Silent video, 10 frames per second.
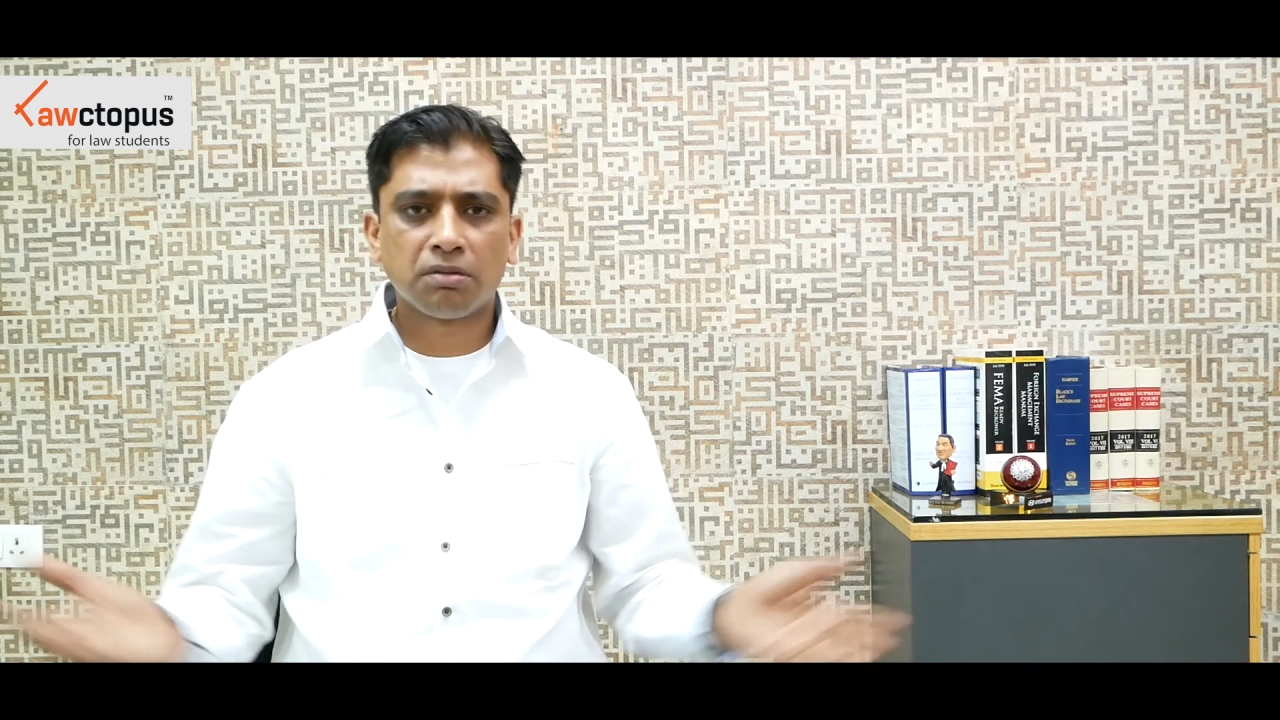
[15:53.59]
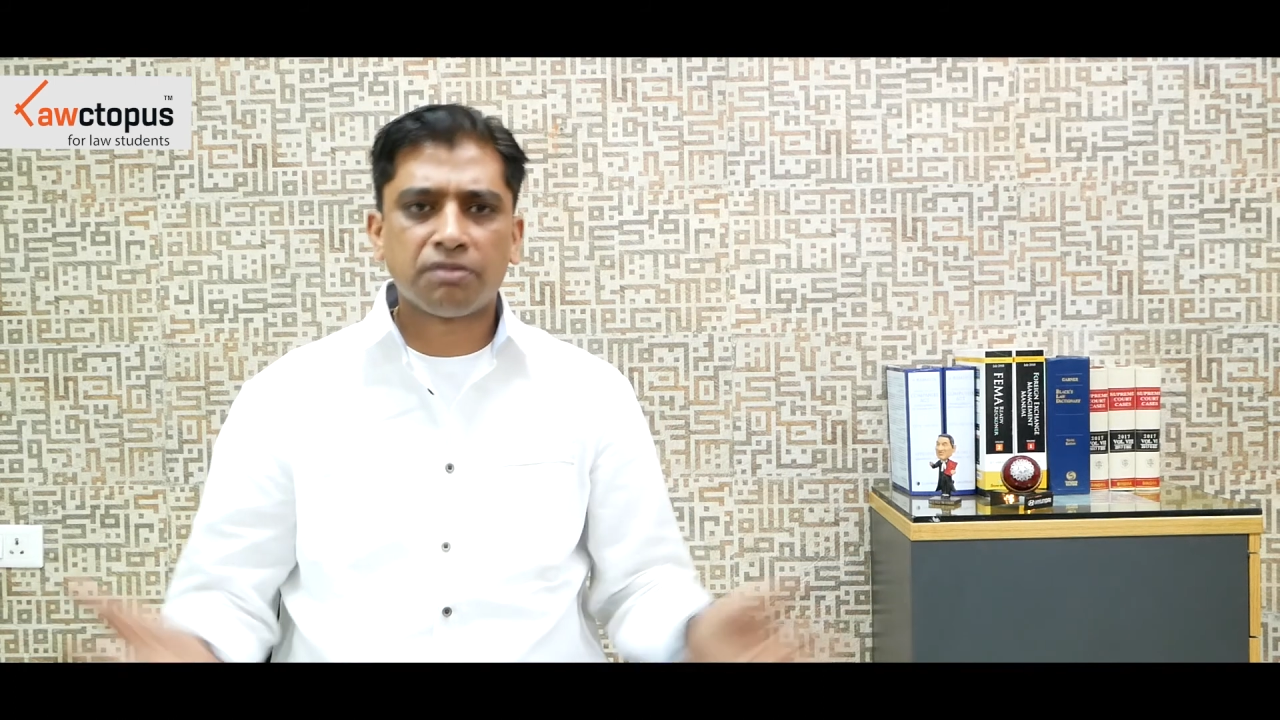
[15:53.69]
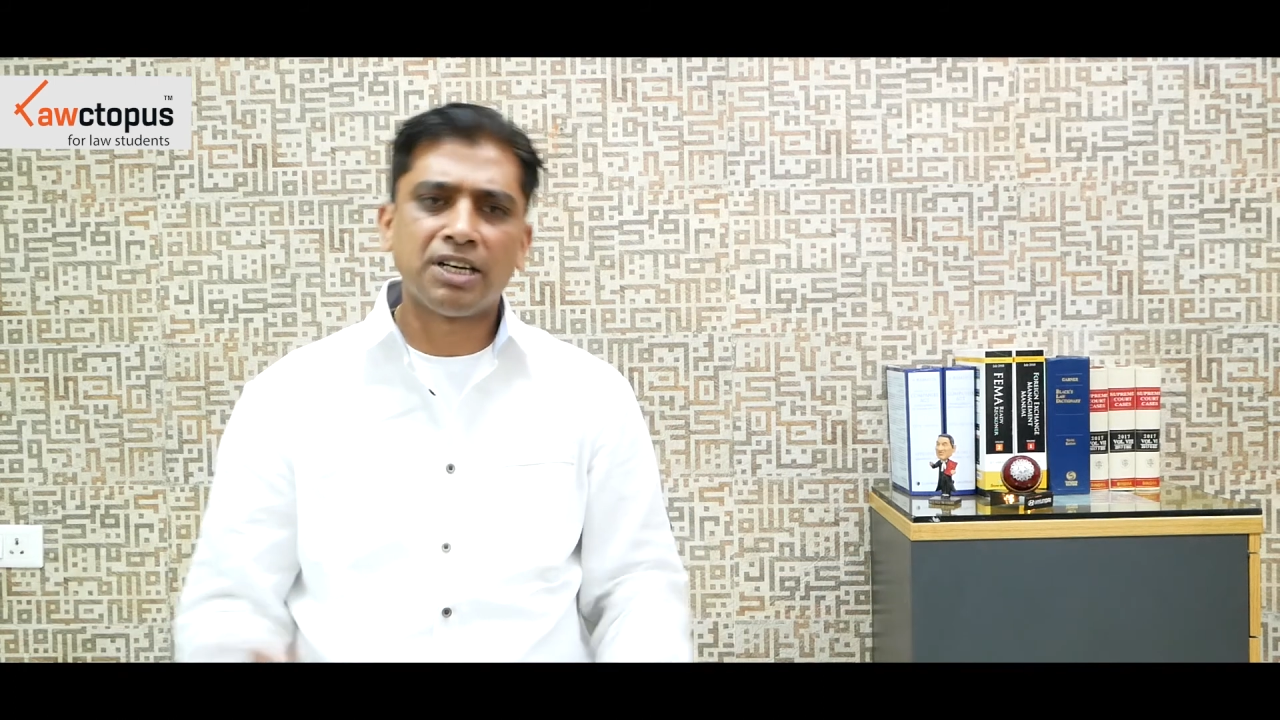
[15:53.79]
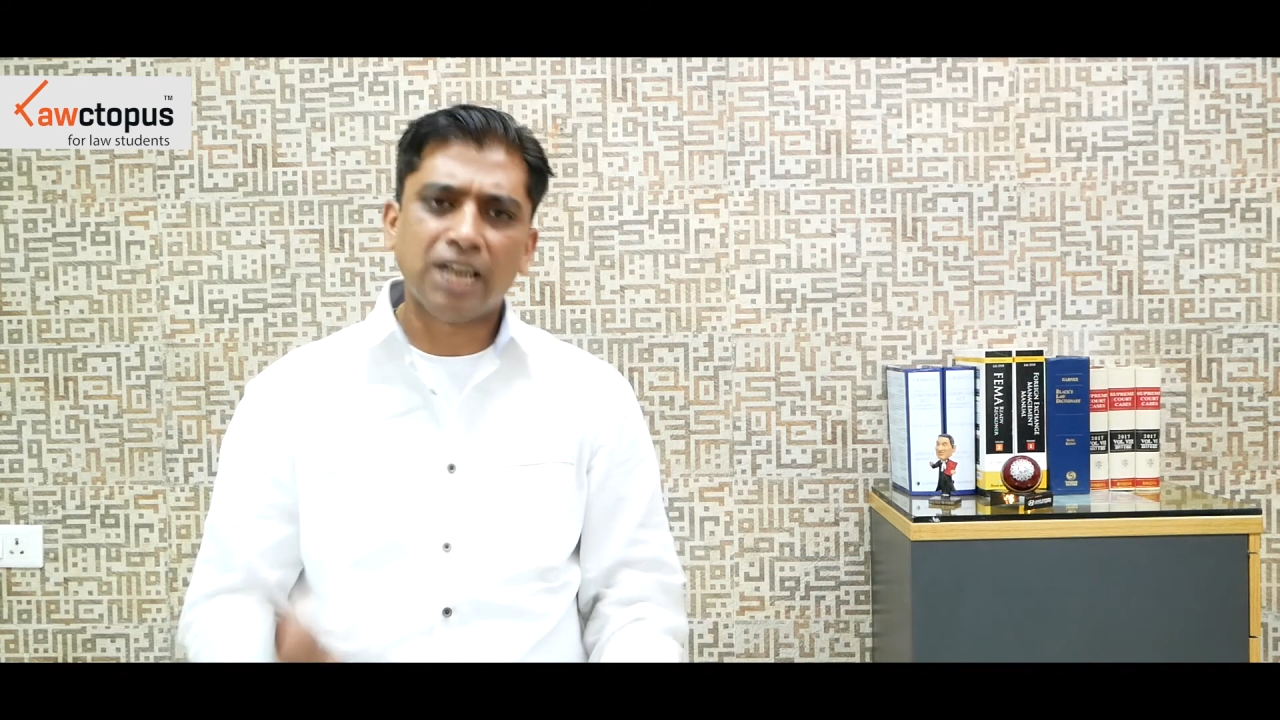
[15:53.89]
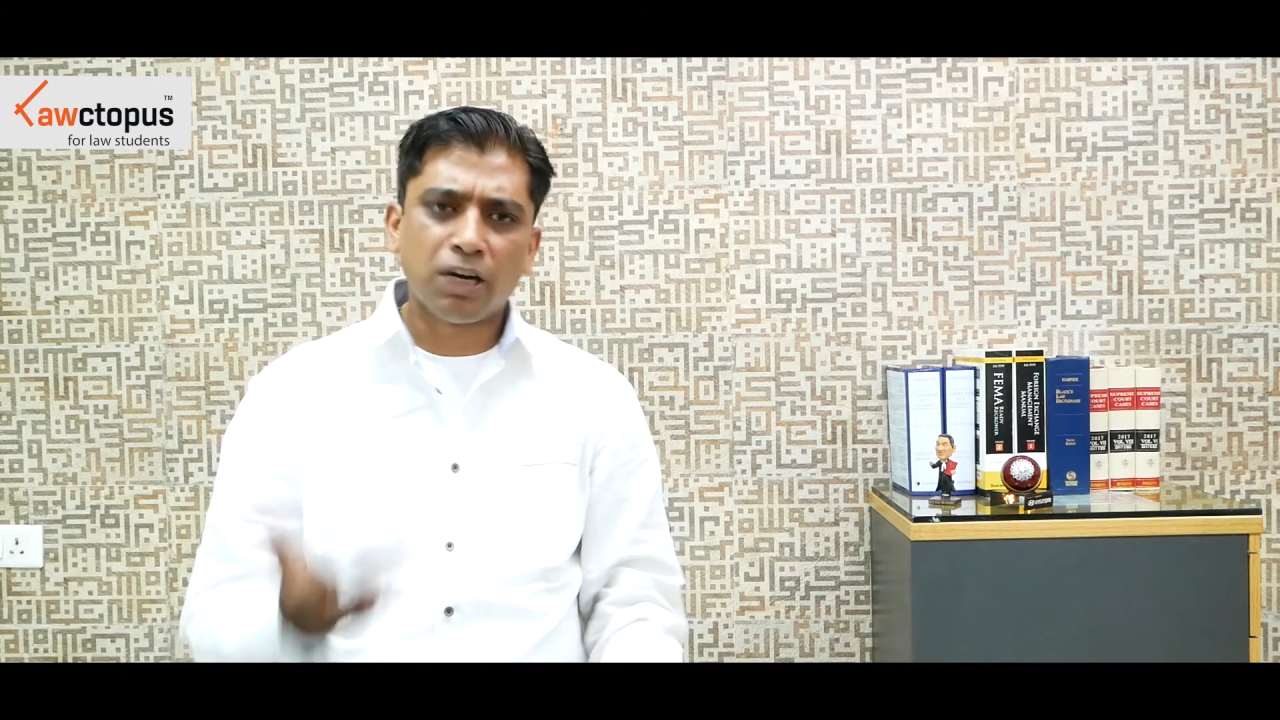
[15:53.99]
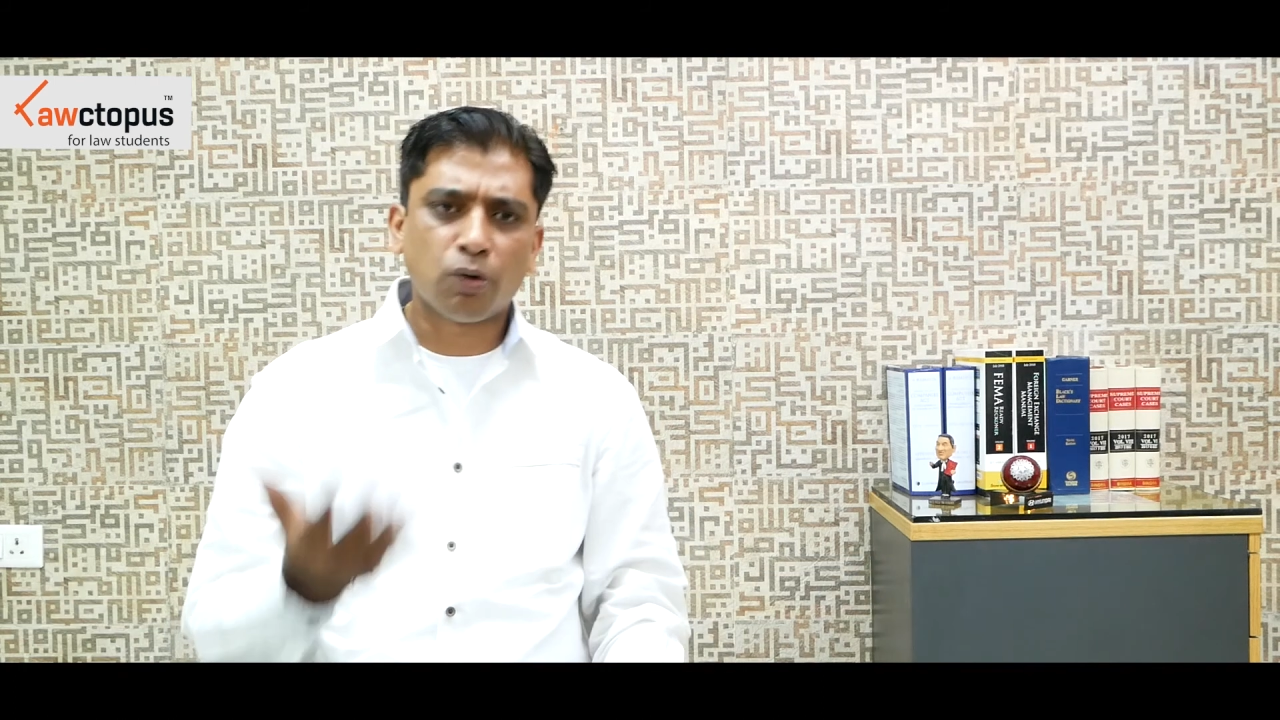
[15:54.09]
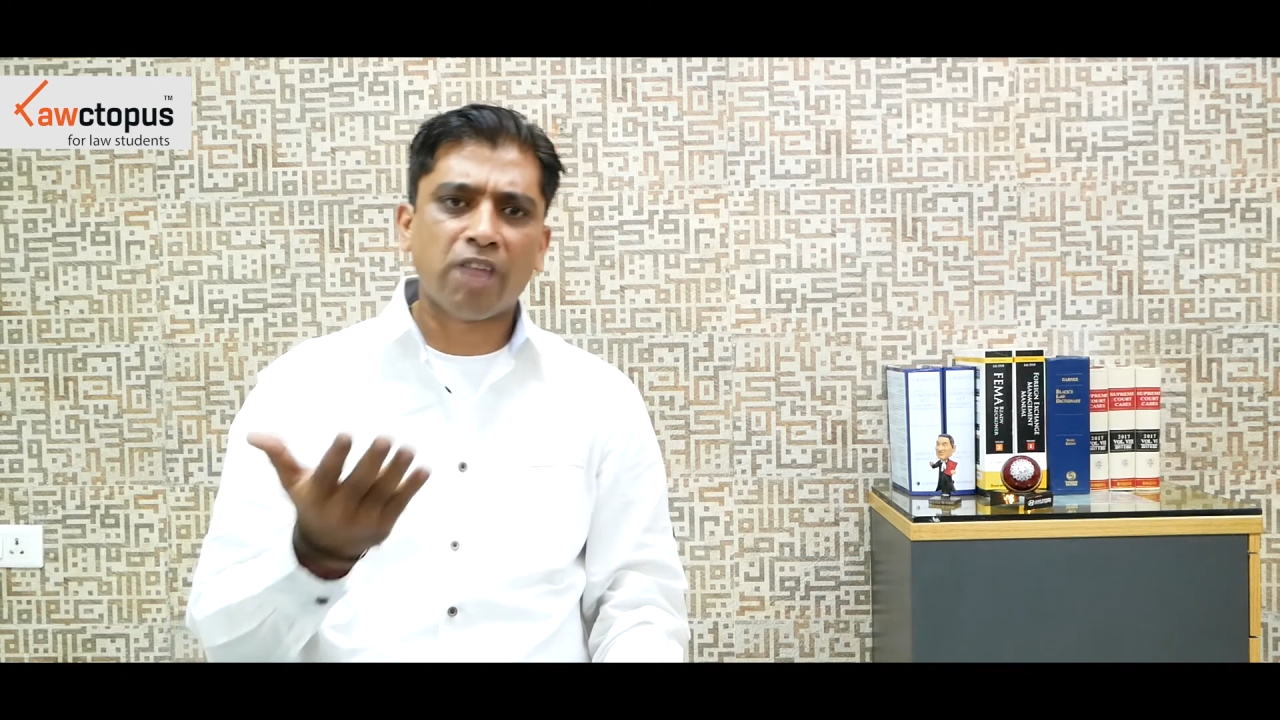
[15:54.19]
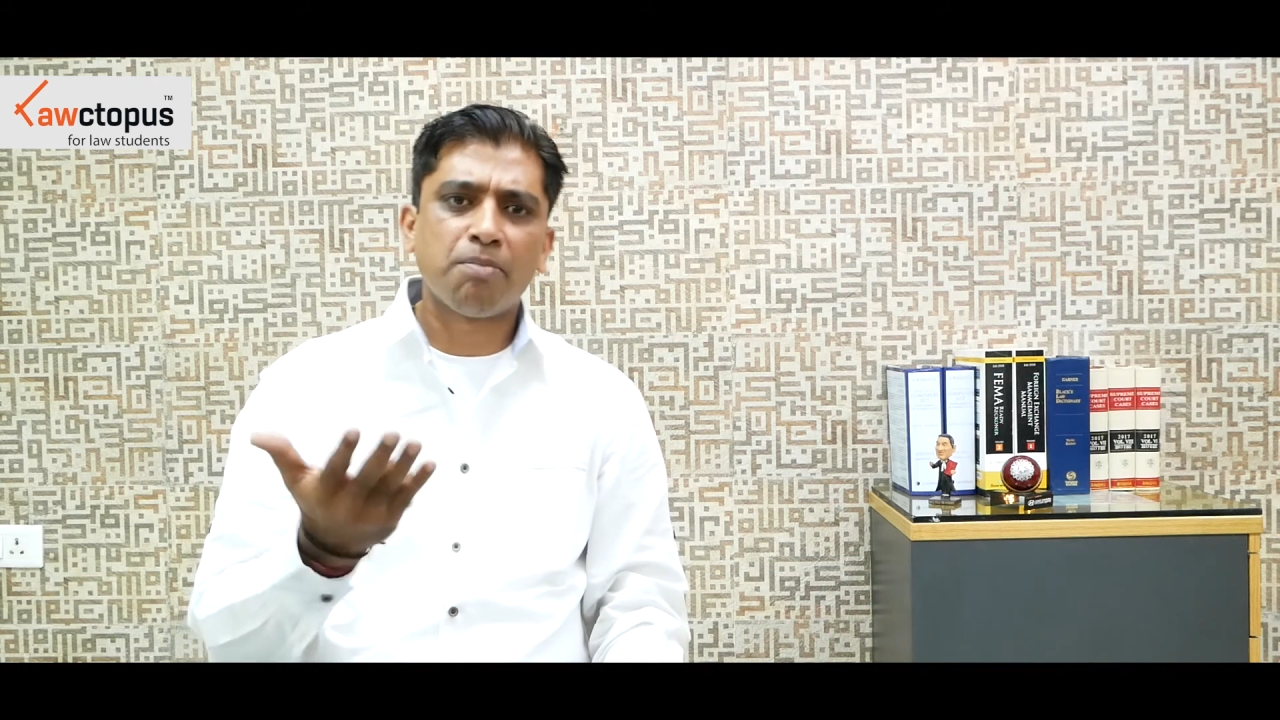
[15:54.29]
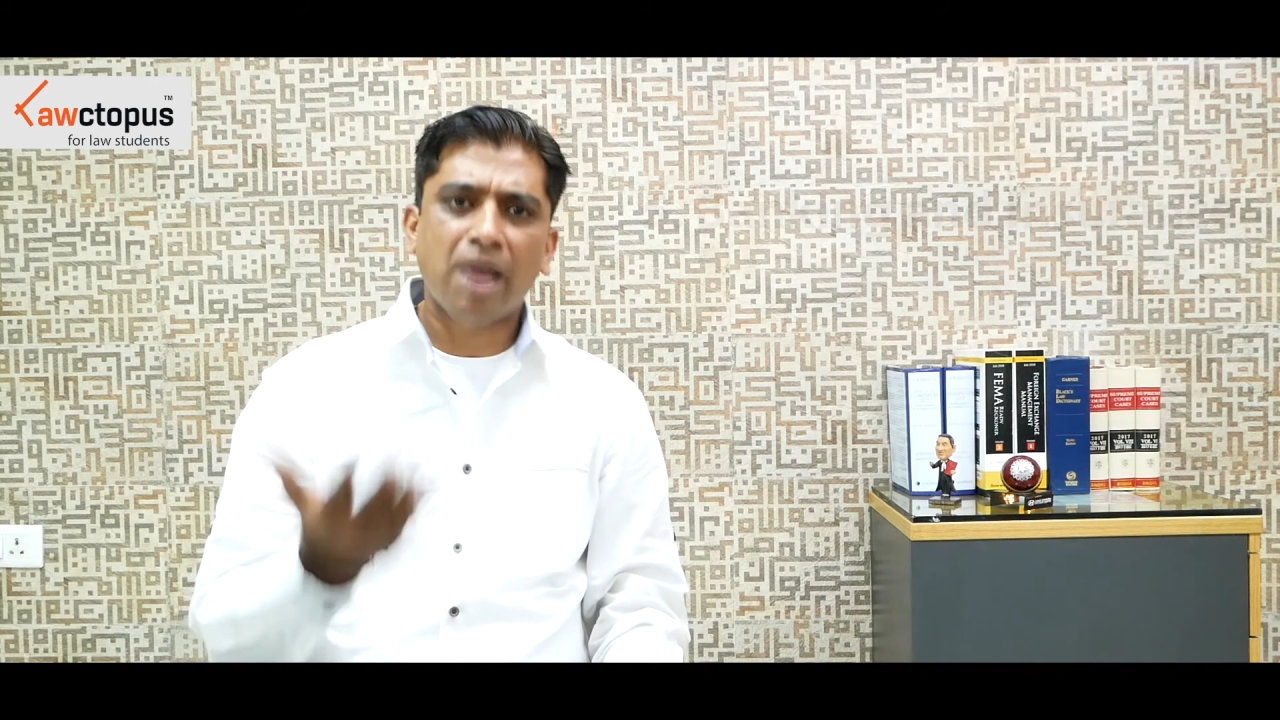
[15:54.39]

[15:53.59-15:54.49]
field, like you can have